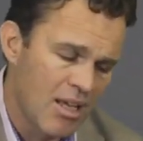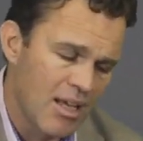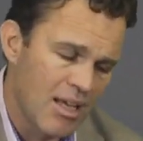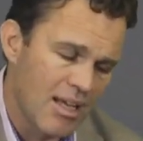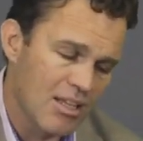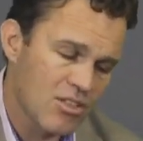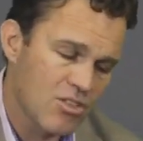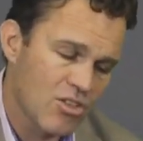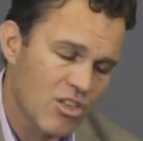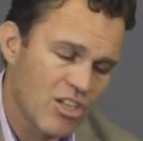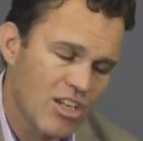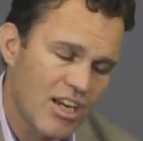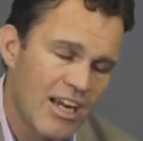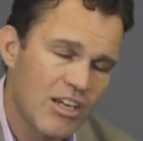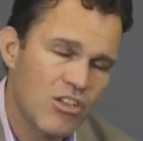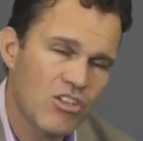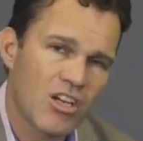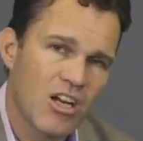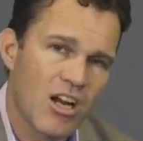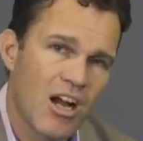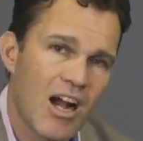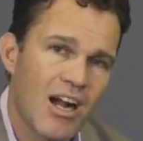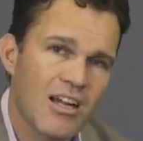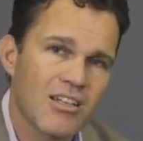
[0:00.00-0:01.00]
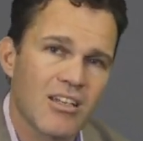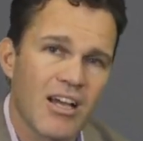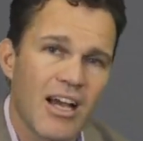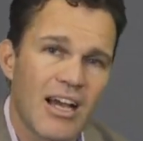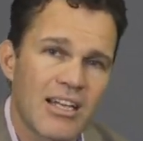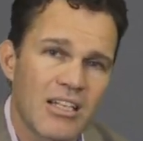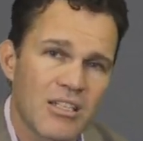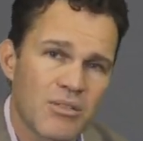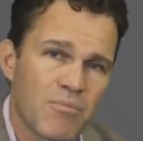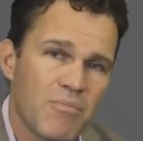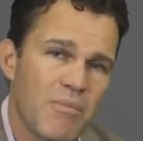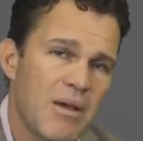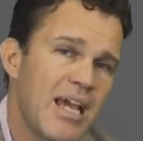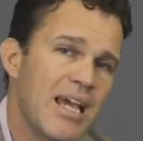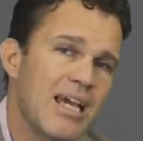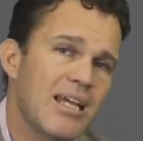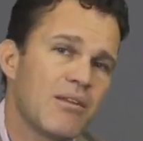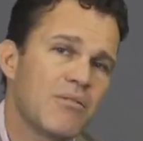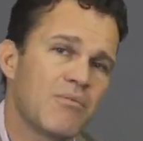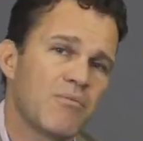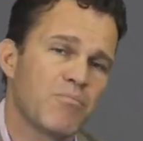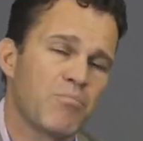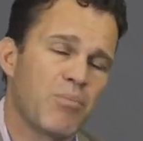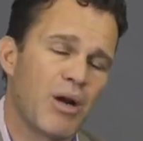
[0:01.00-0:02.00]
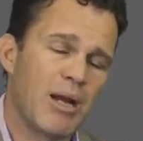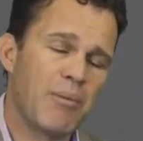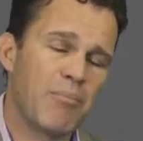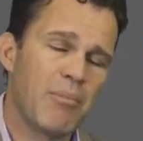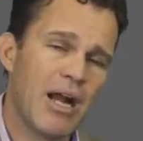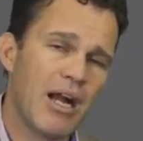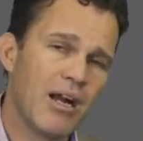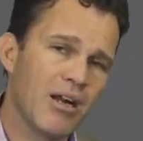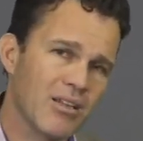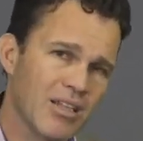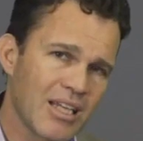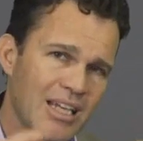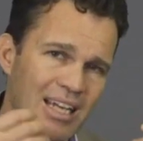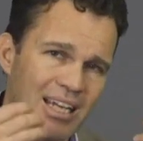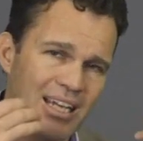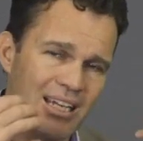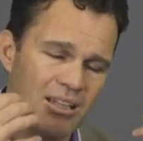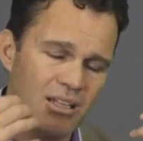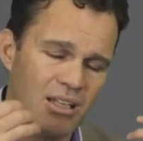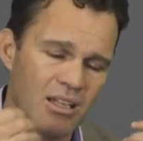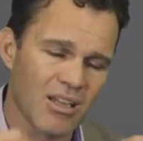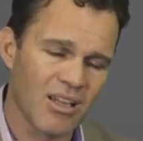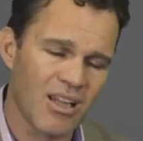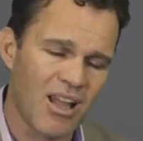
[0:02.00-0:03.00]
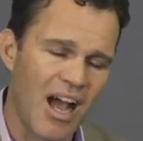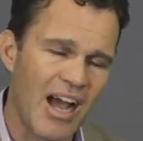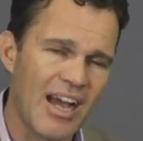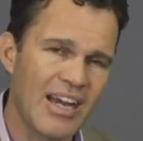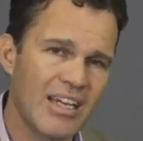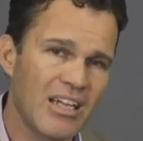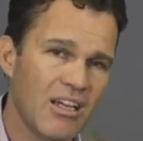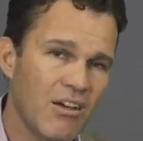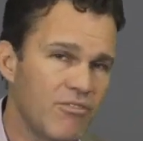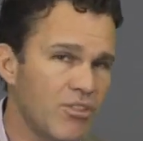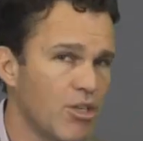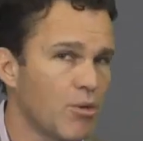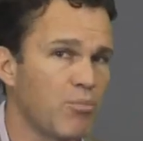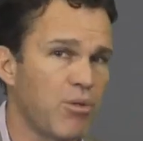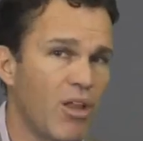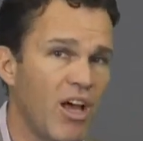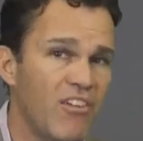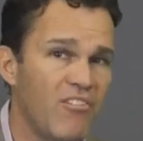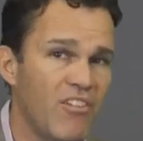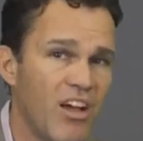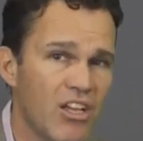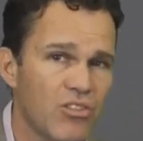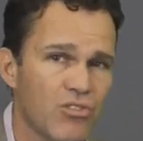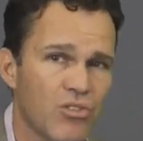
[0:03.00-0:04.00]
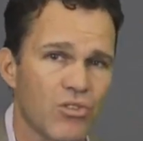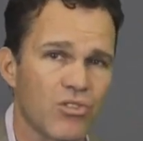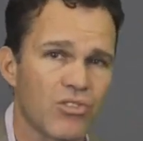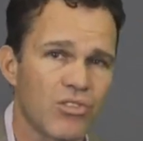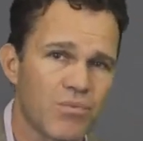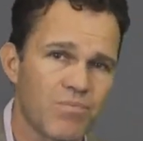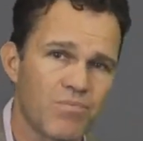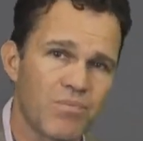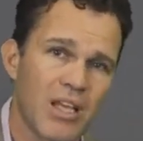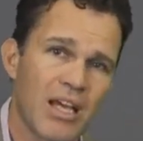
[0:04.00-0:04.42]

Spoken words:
And so the nitric oxide is made primarily in the lining of your blood vessels,